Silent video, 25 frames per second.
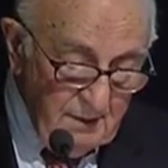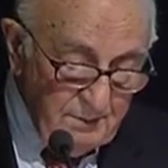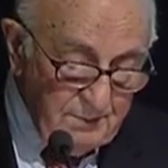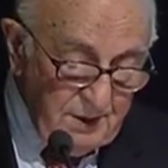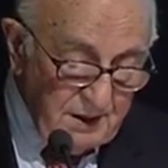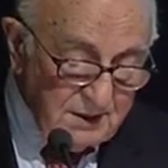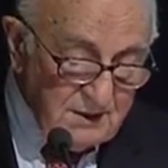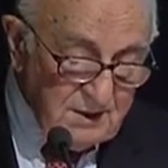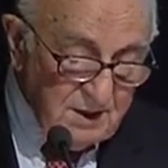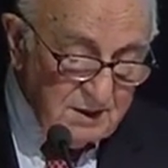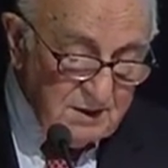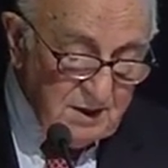
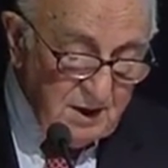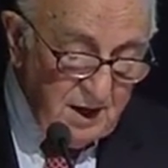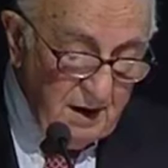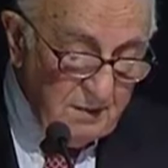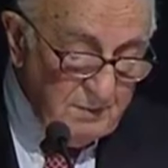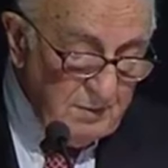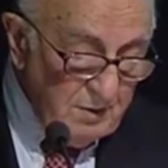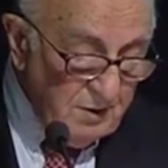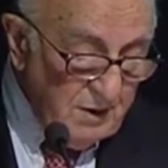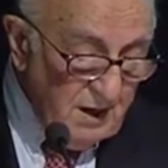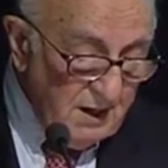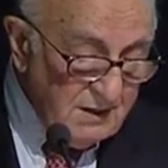but the
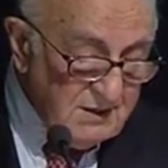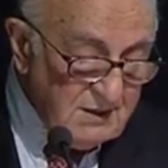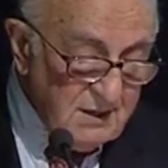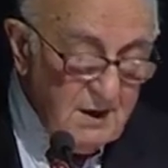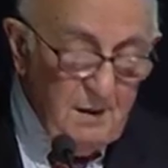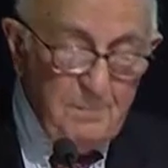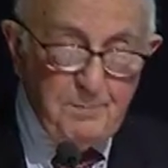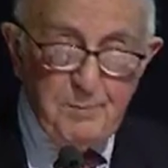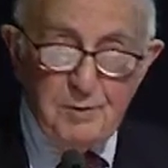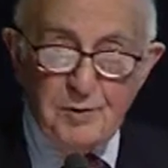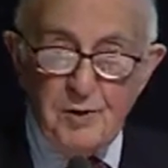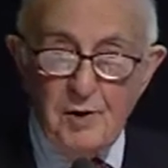tribunal's
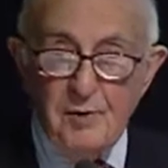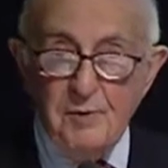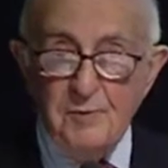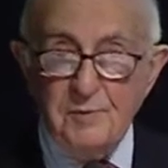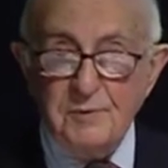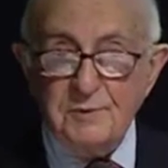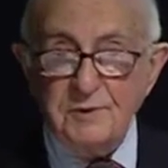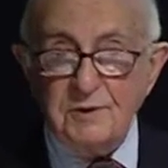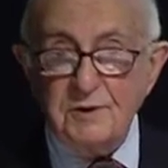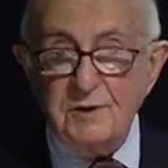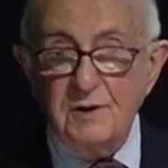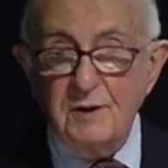
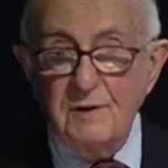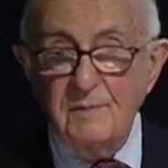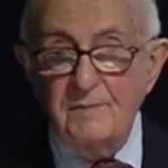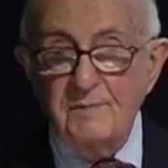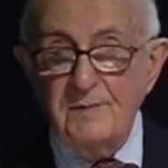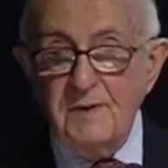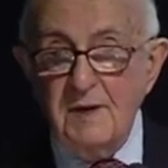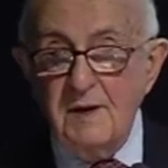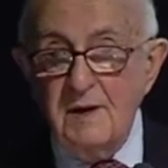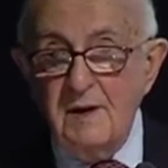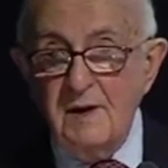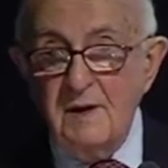approach
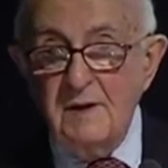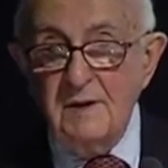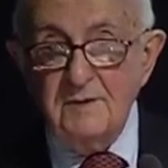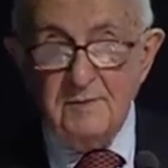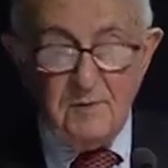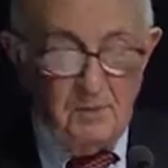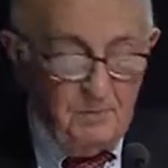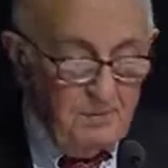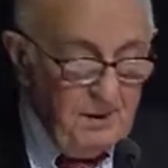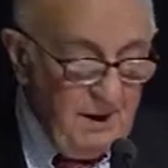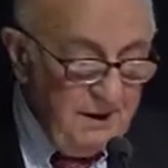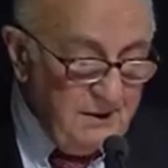
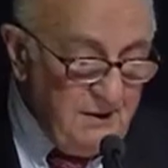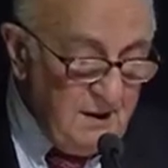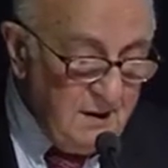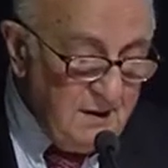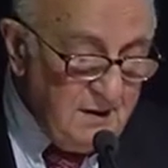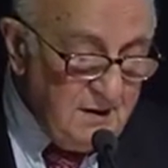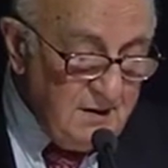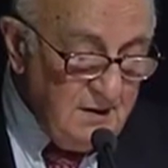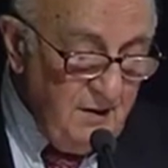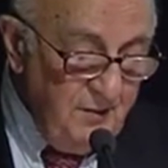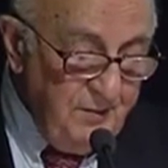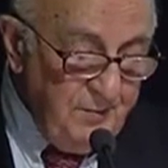to
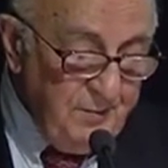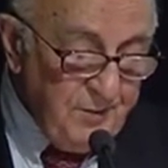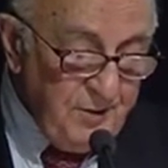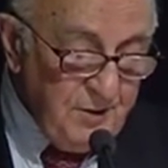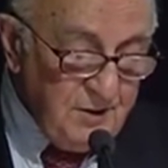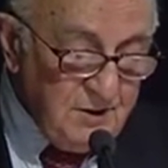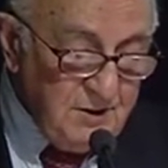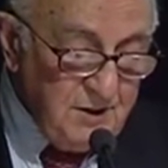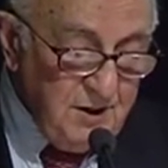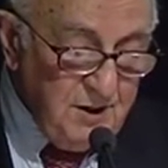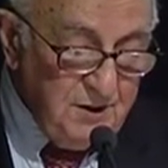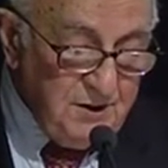matters of
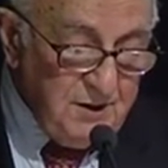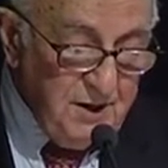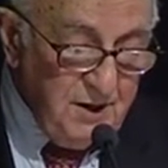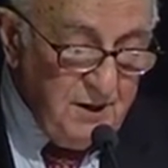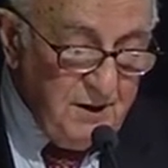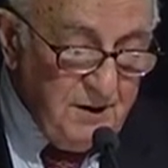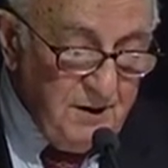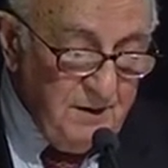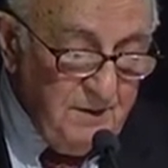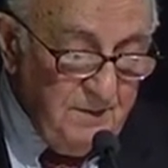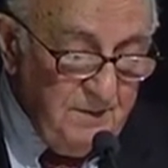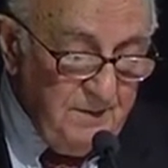
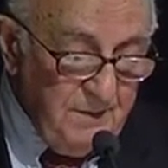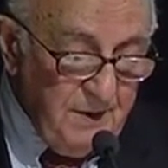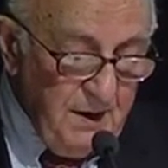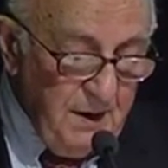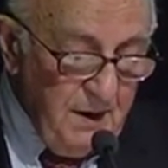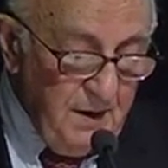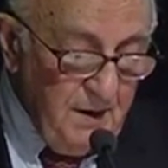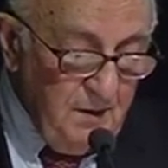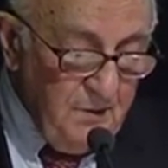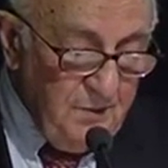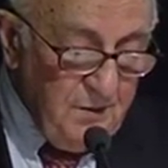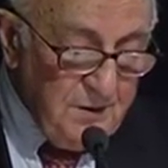procedure
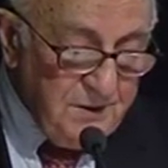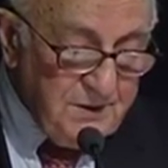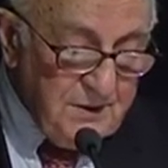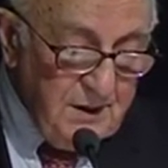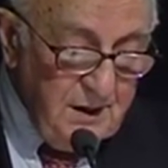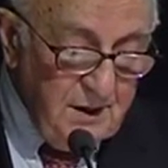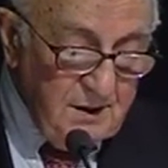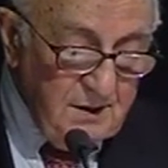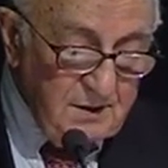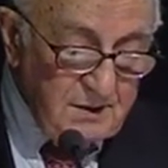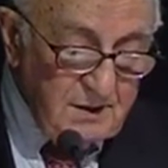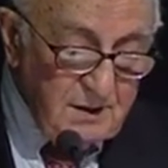was
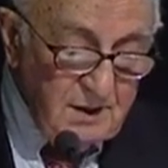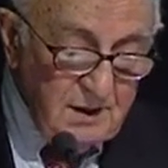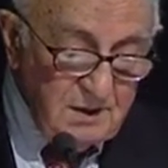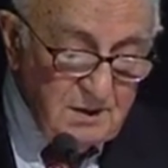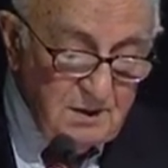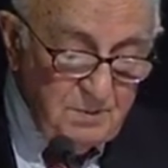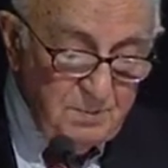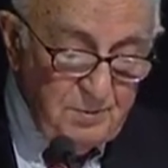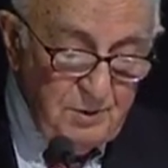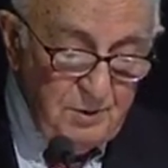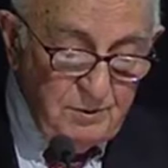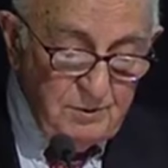
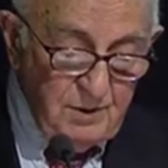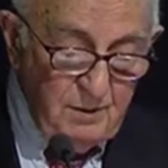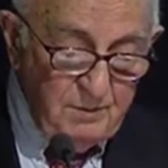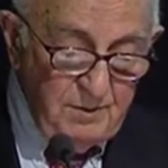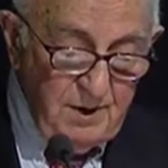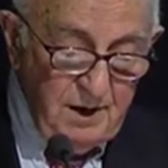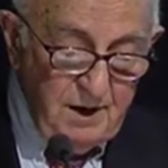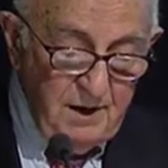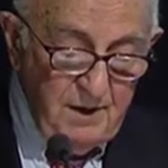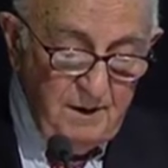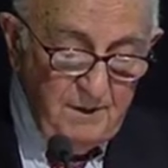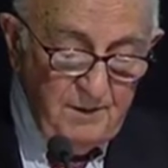
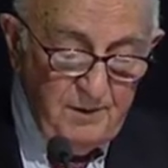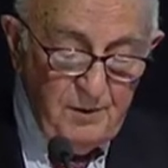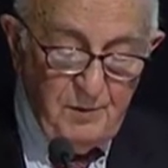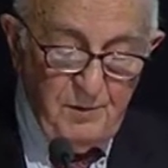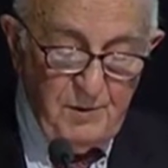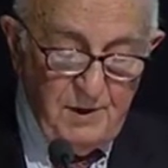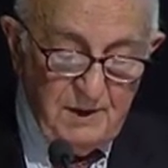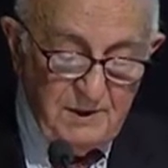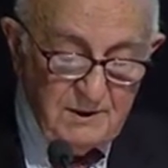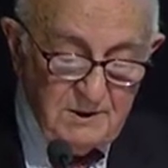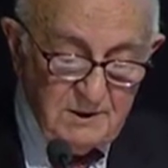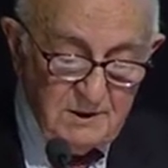indisputably
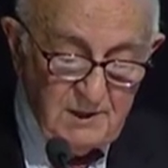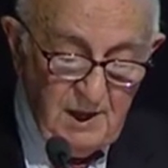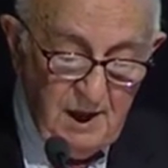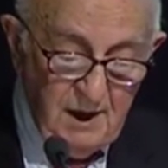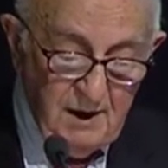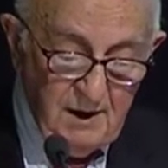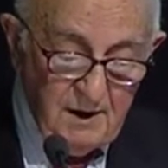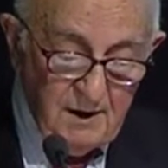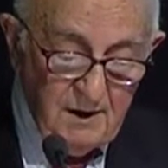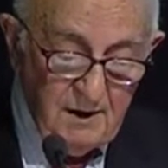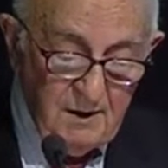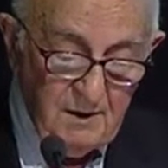influenced
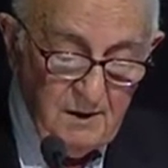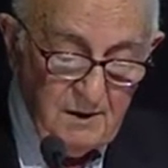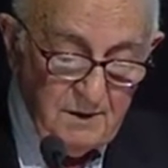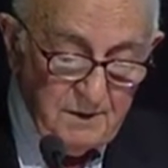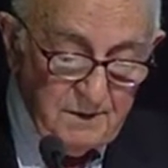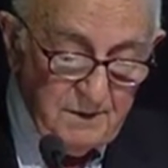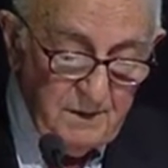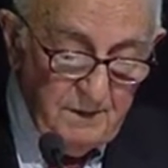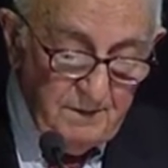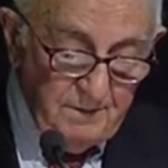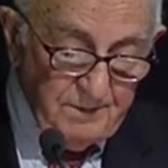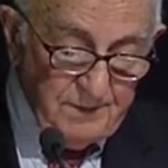early
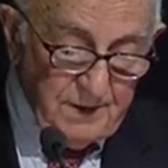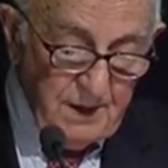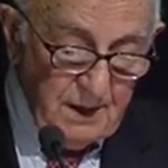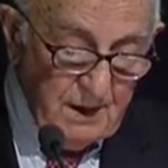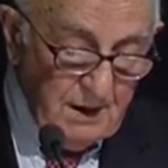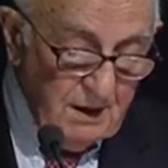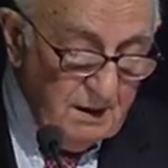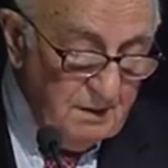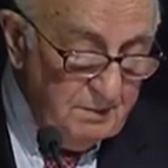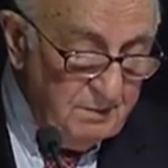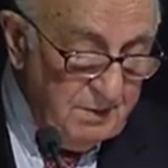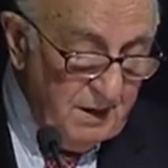on
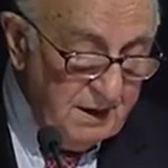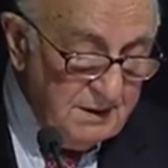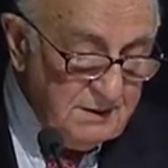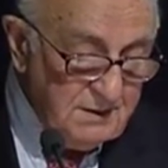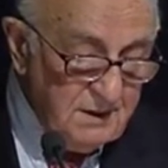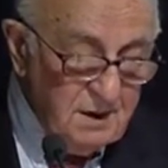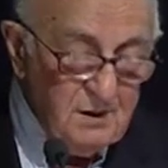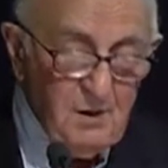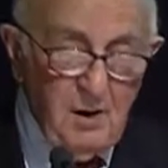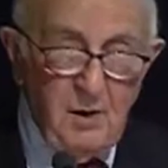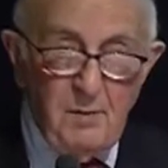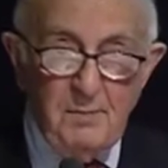by
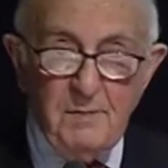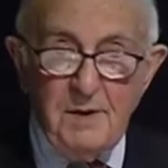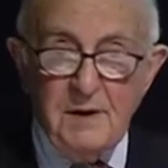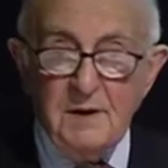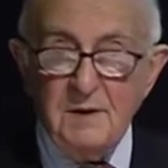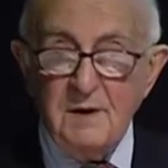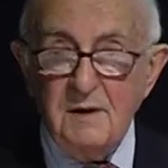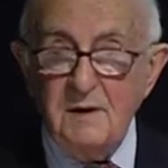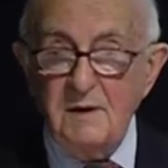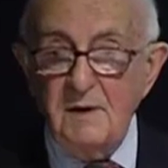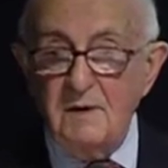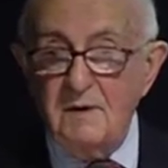the
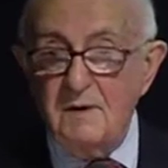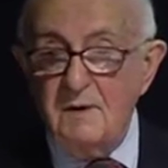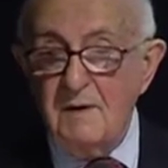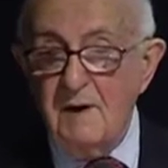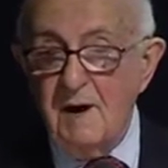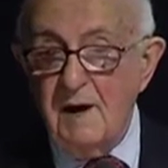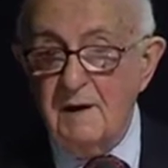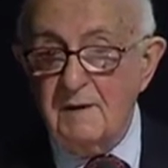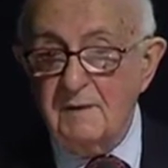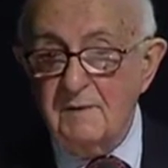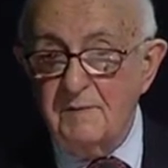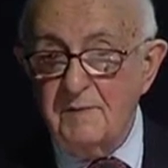common
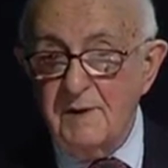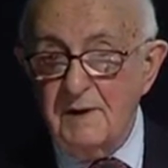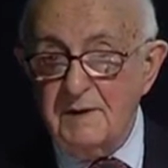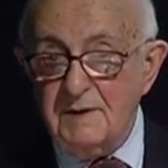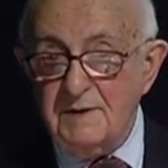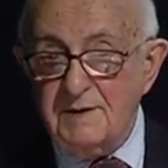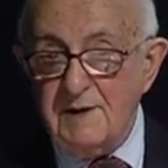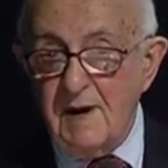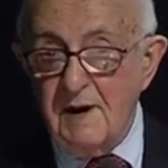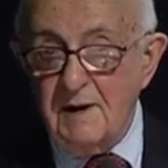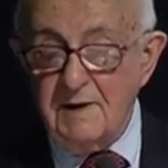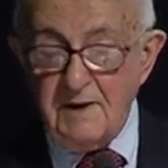law
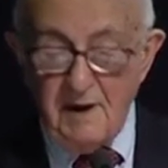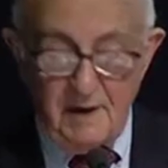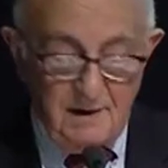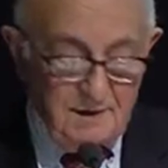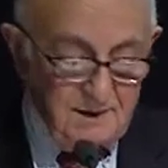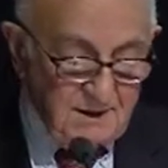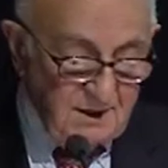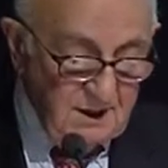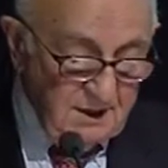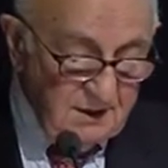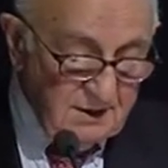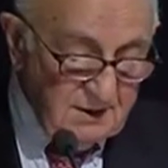
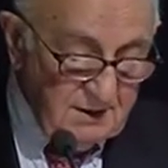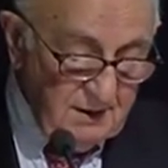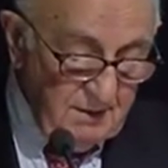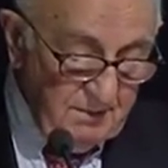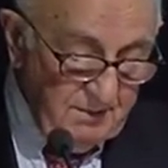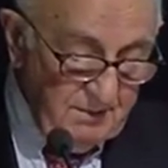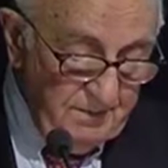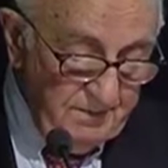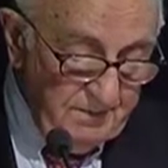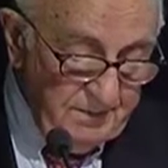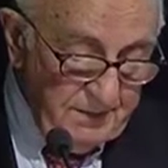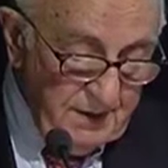adversarial
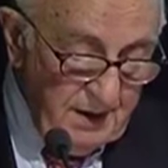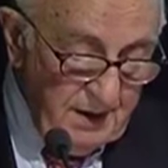system,